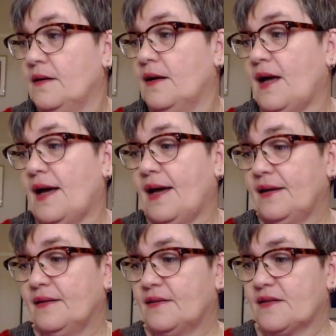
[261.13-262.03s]

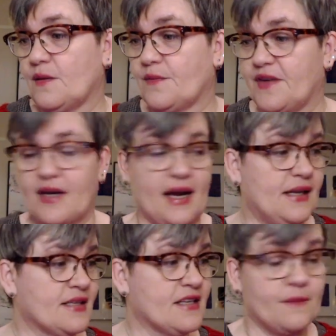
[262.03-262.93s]
And something
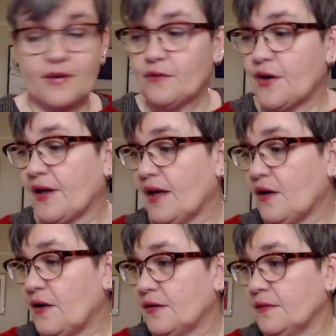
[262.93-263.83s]
else I've been working
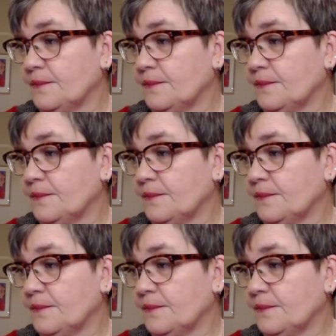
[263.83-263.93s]
on.